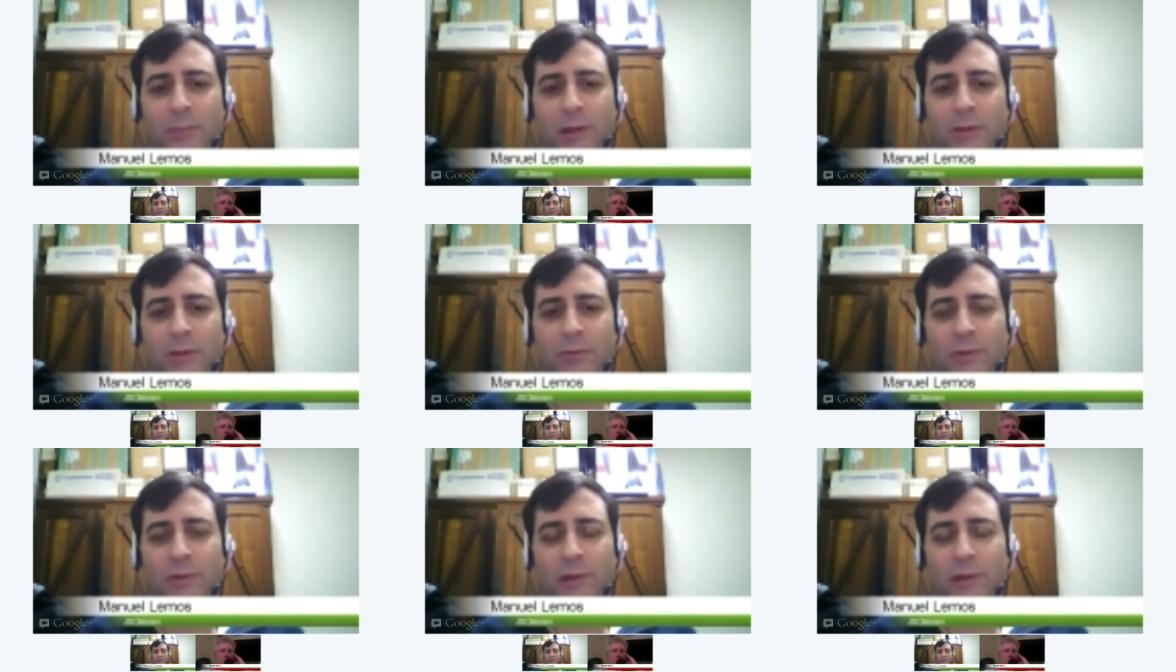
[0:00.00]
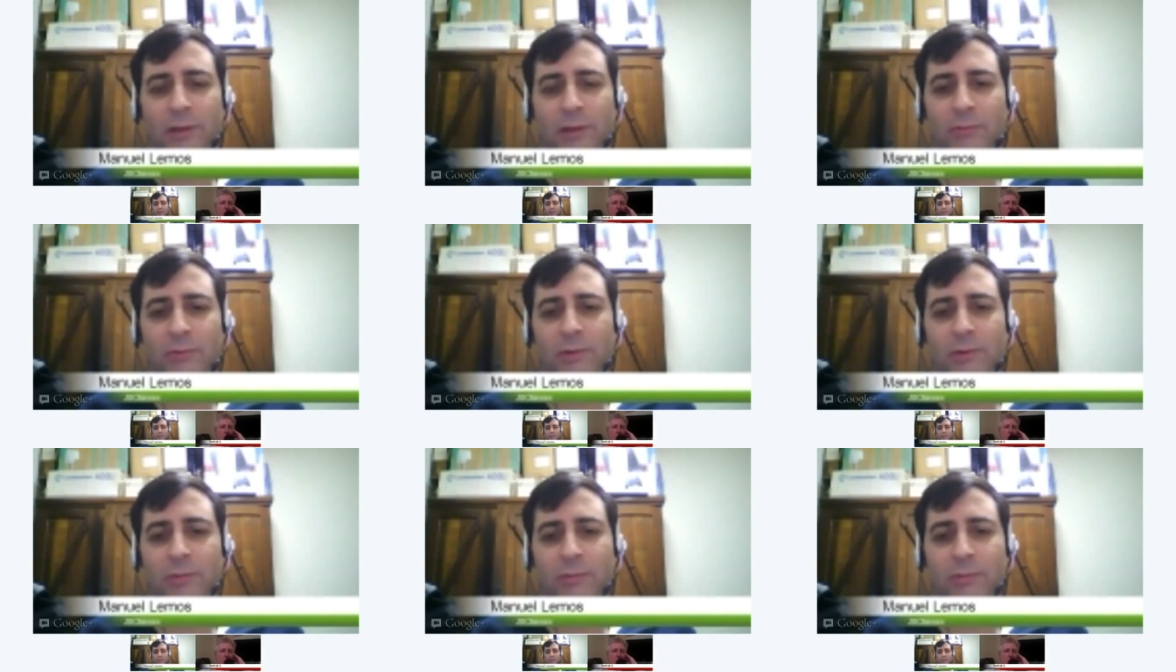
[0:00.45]
pain
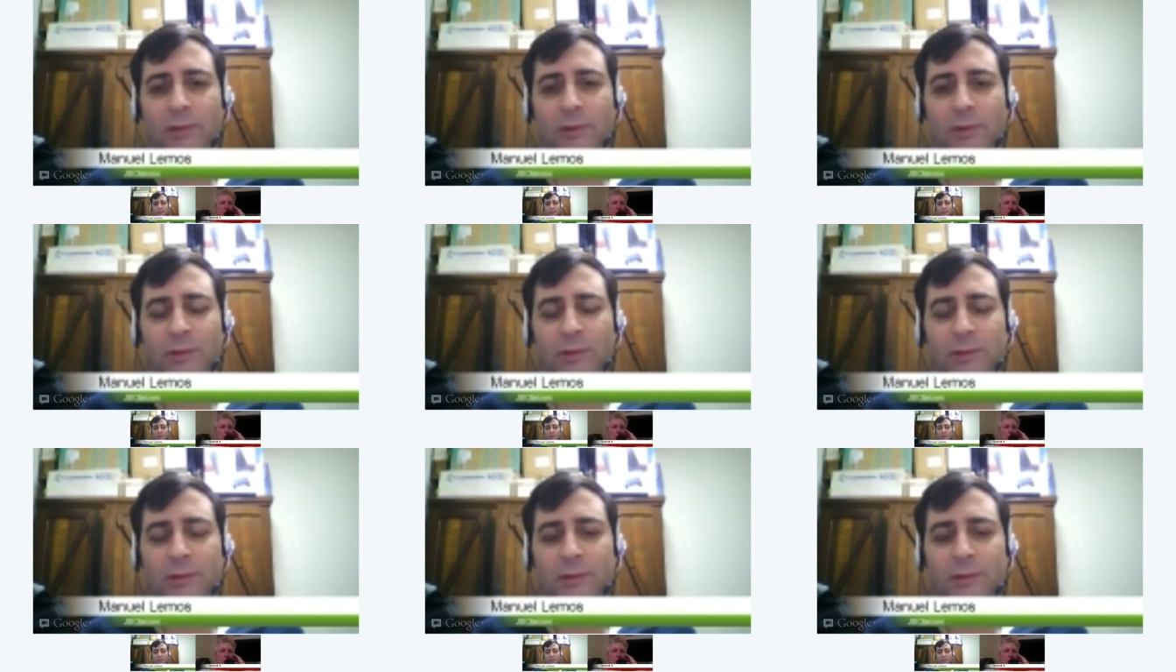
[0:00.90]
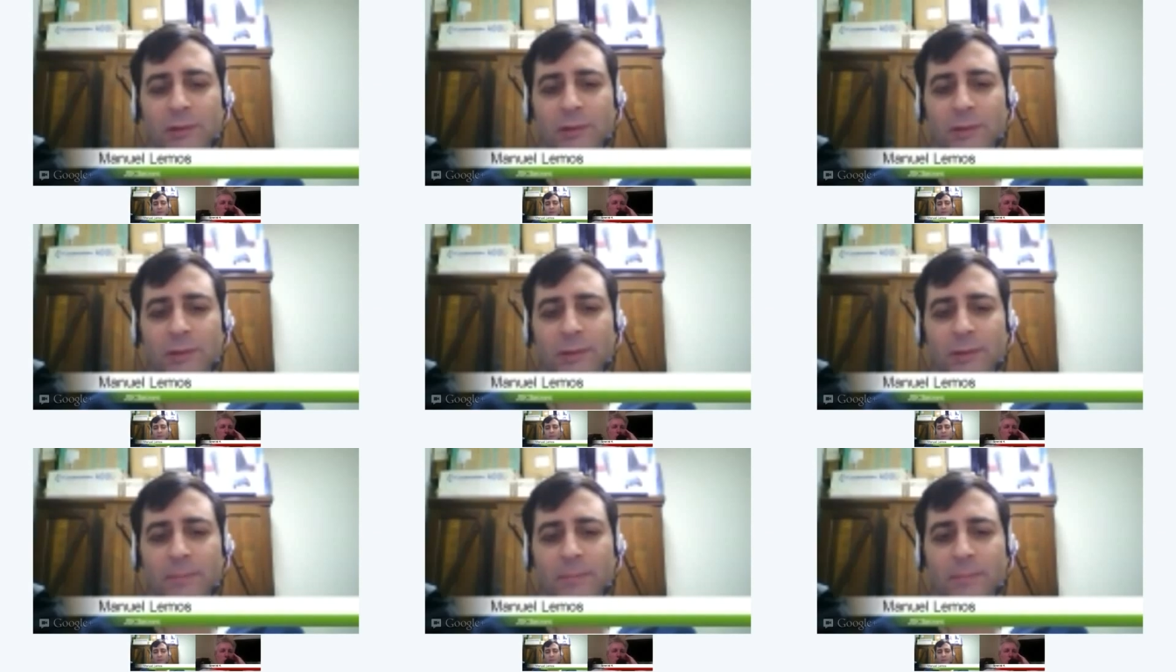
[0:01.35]
reliever because
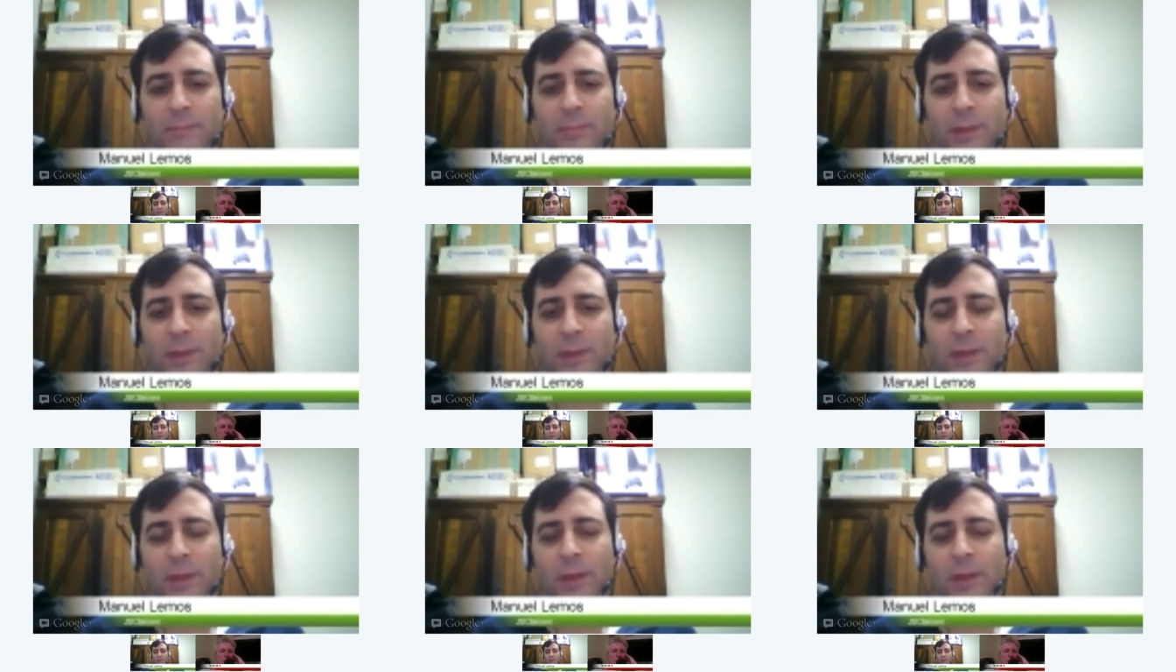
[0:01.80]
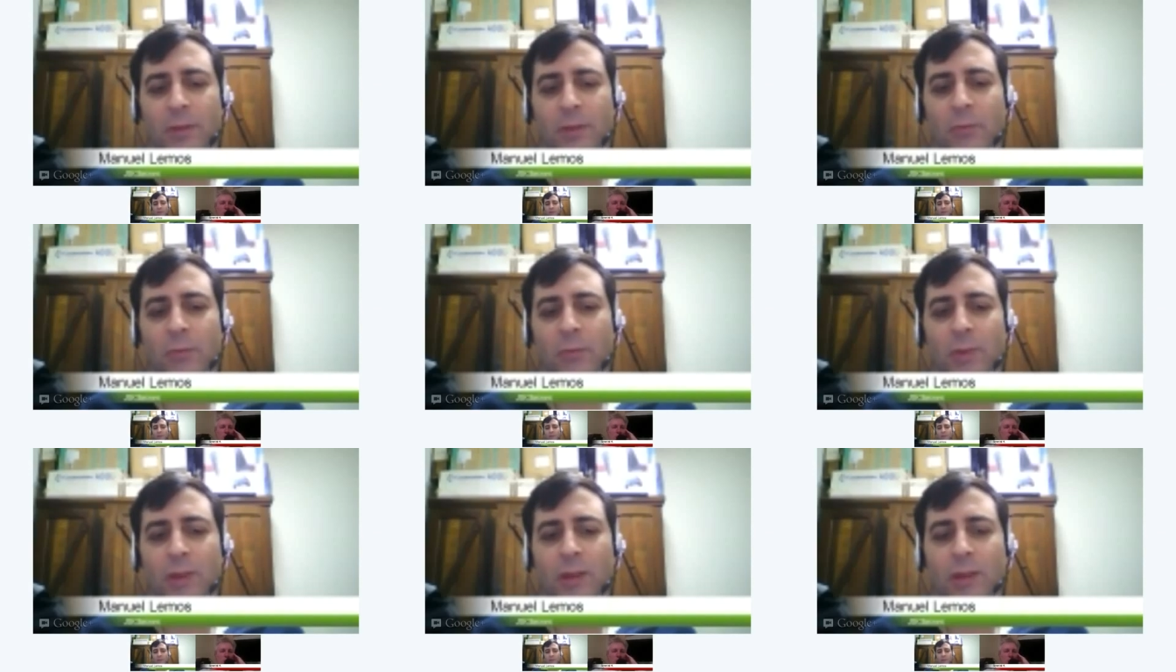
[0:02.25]

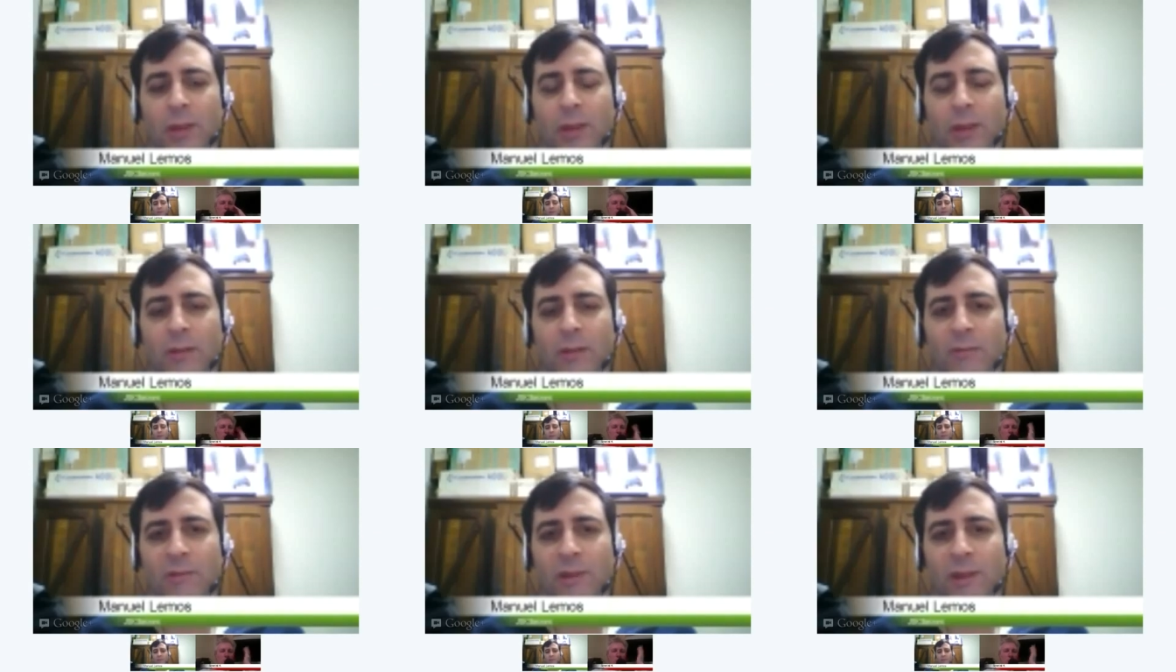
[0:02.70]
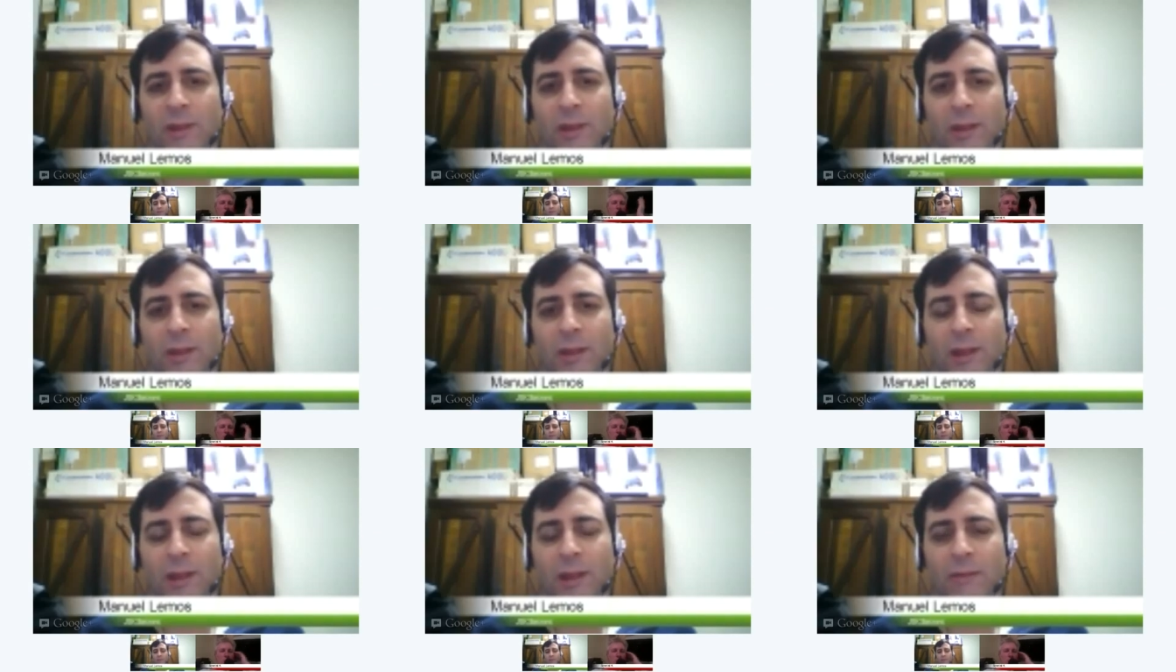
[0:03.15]

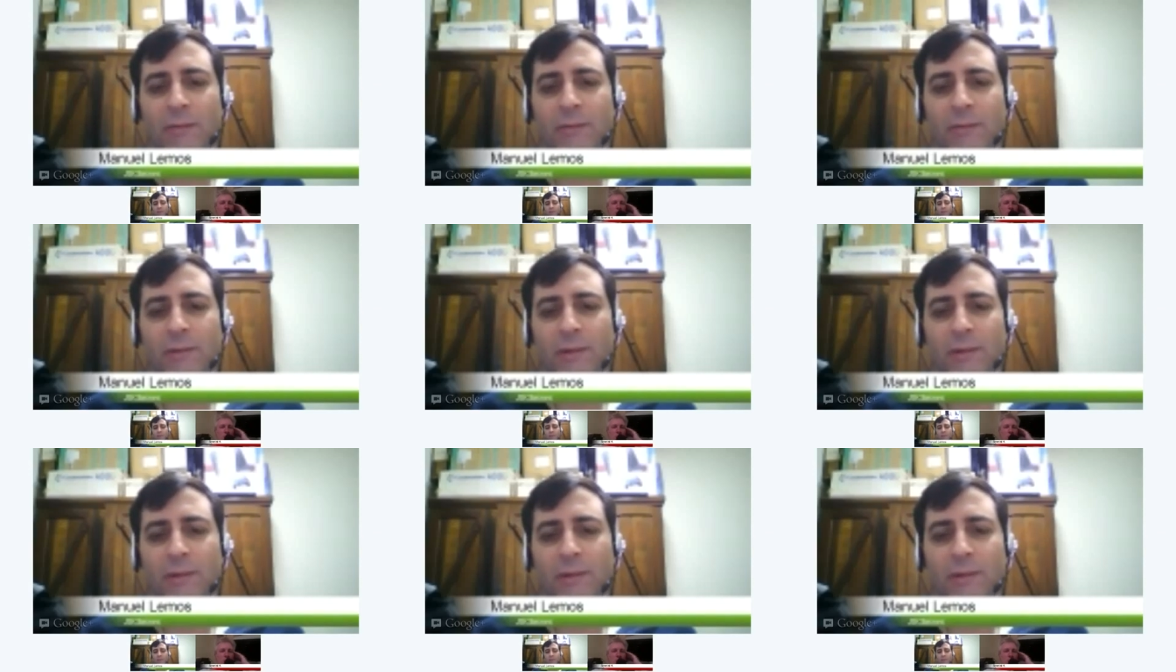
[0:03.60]
we have